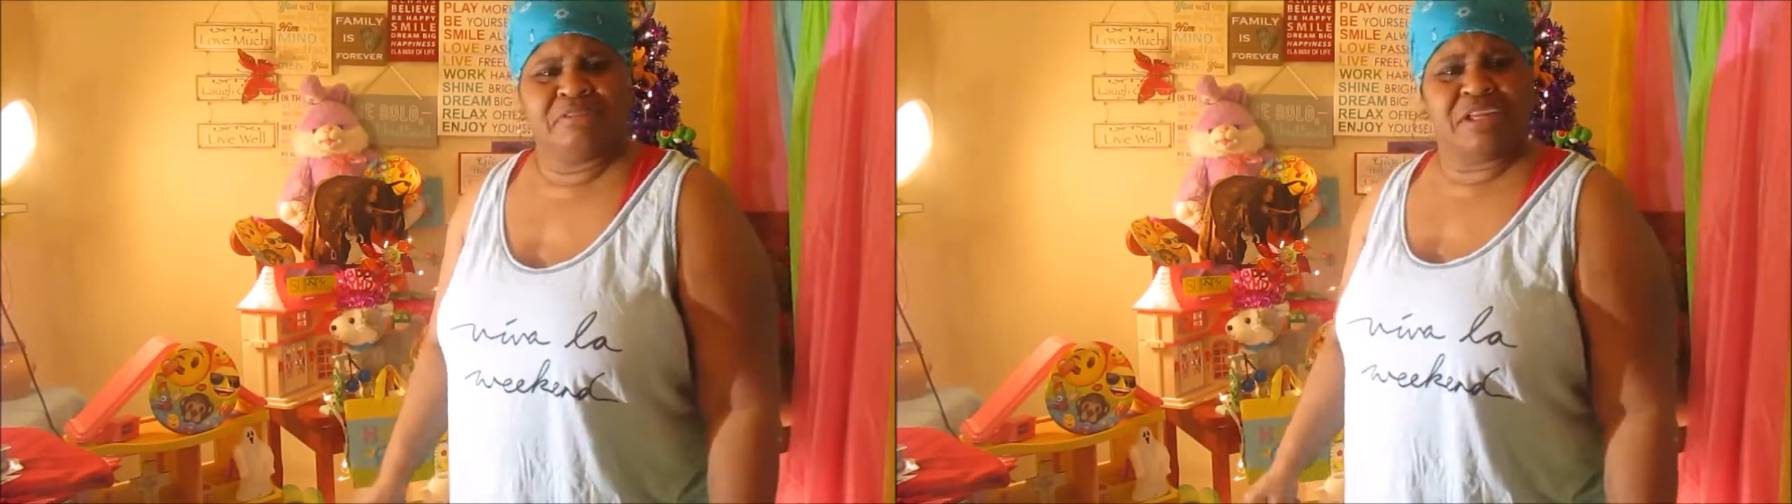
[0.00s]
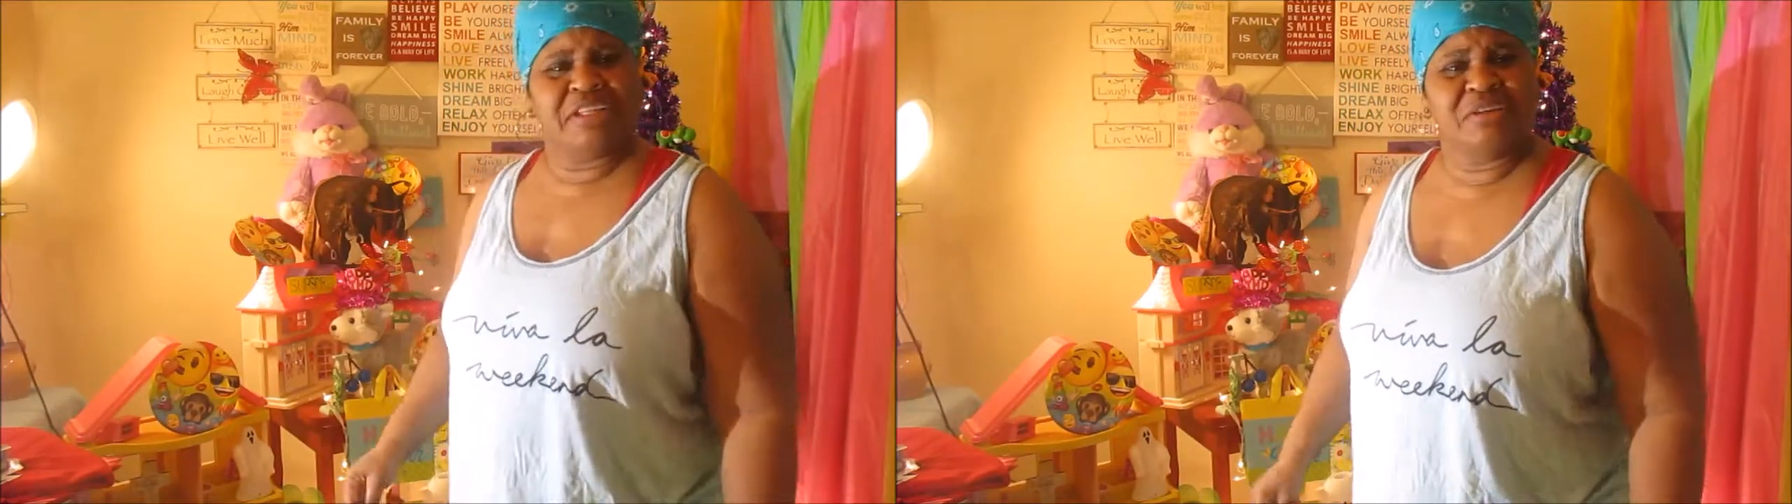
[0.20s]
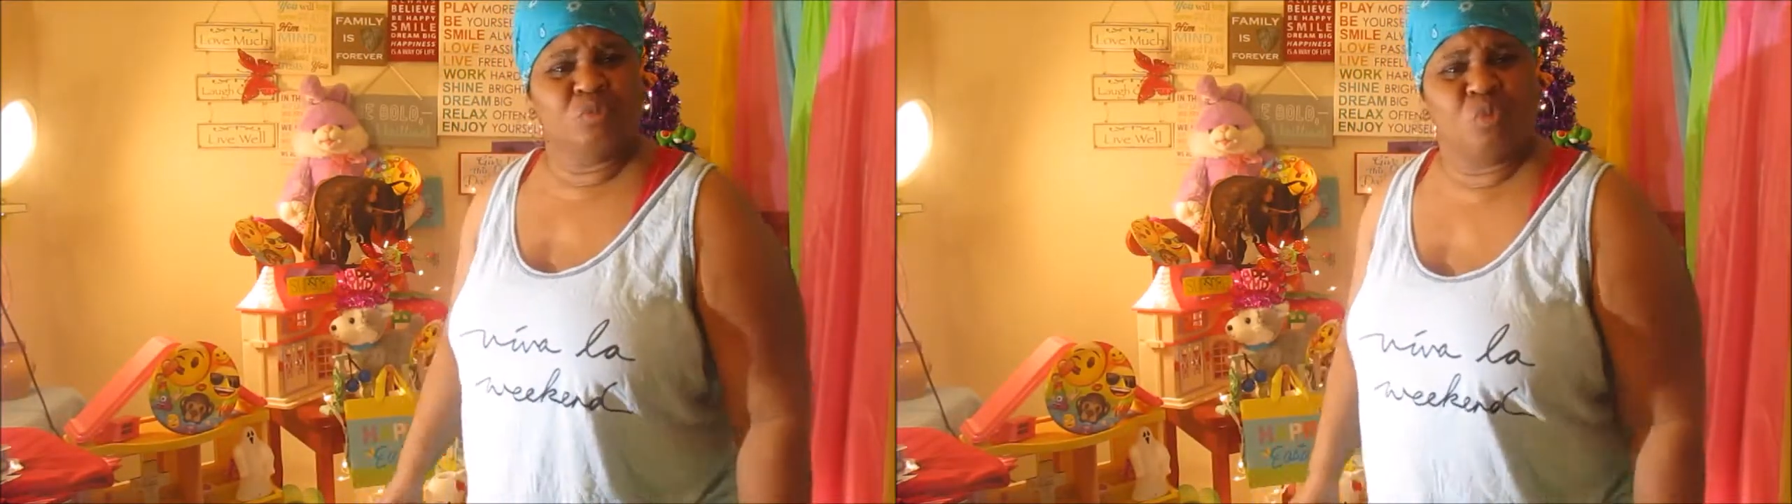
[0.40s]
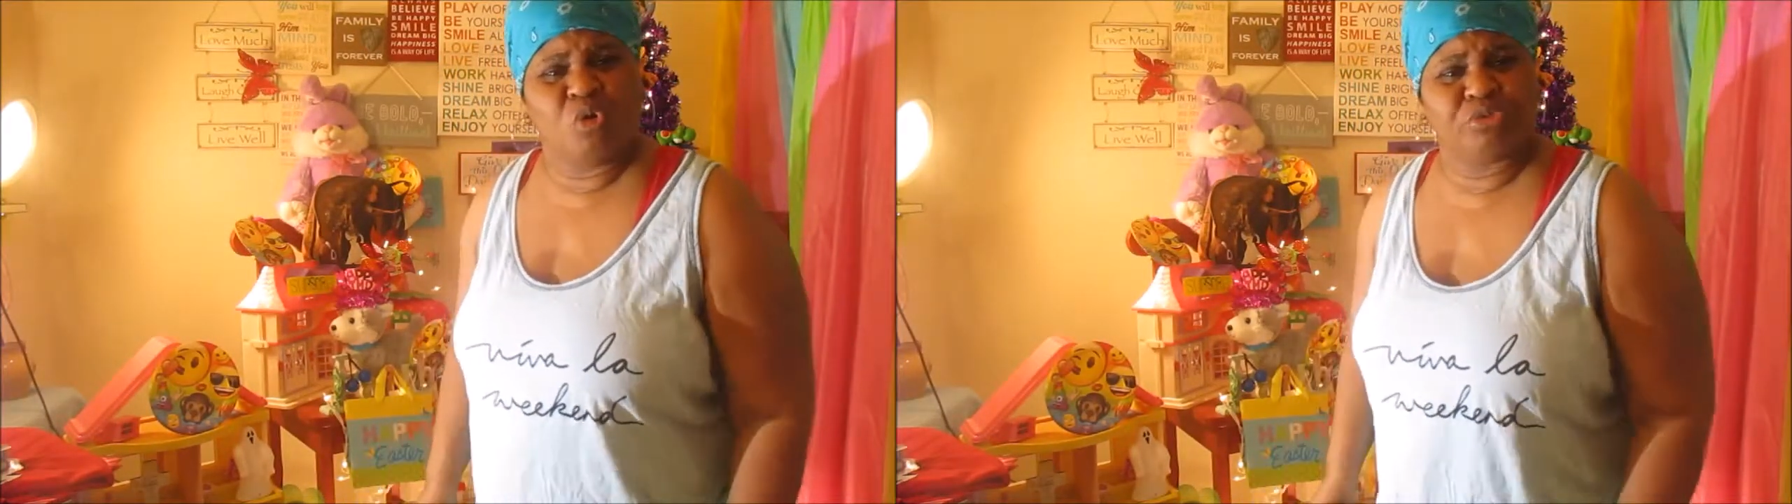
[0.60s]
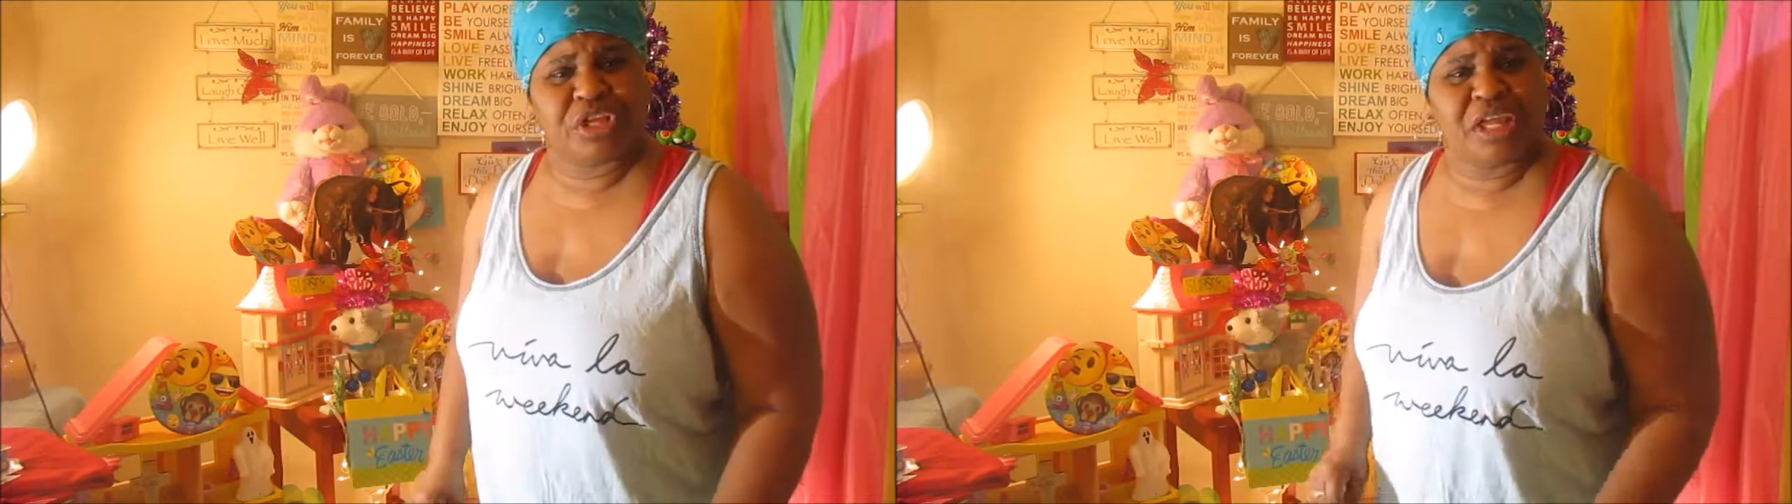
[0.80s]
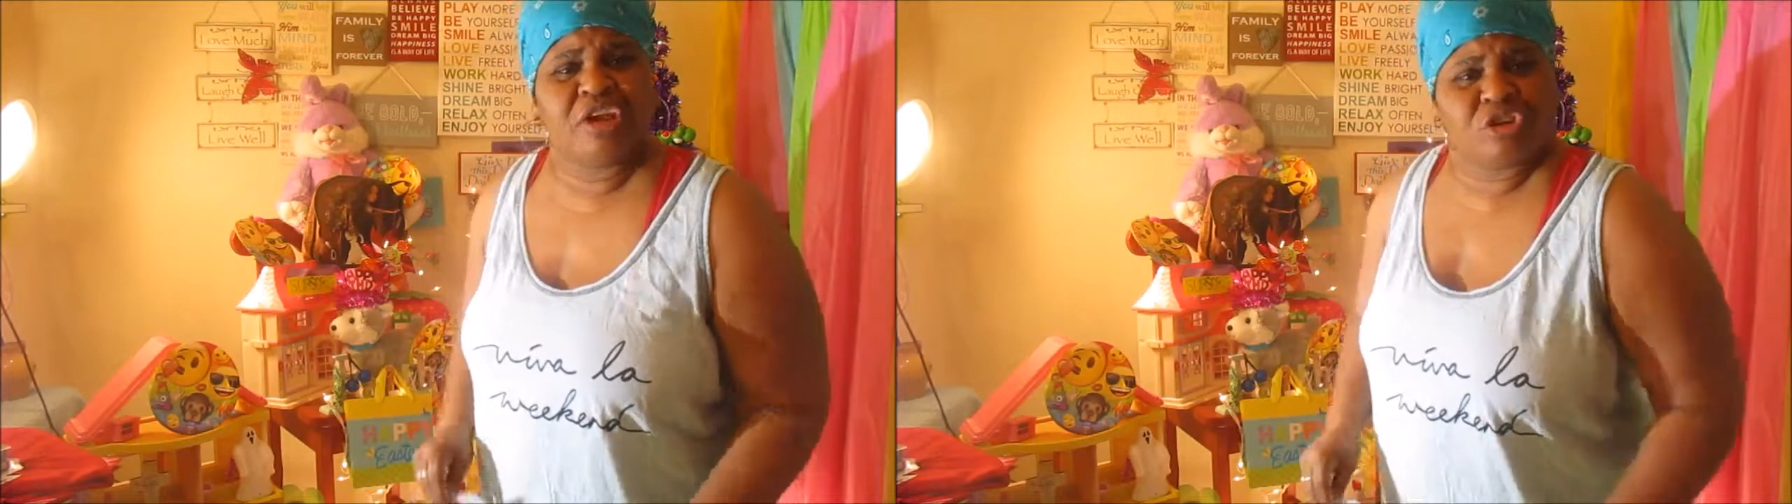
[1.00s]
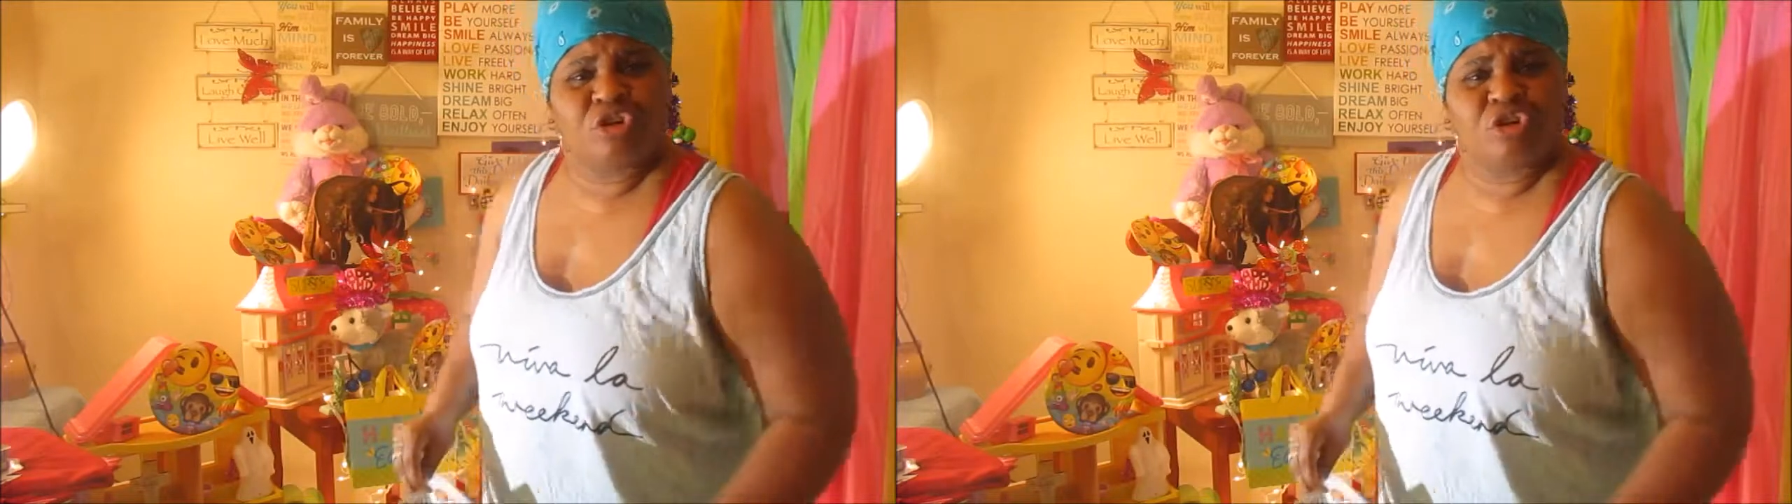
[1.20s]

They didn't want that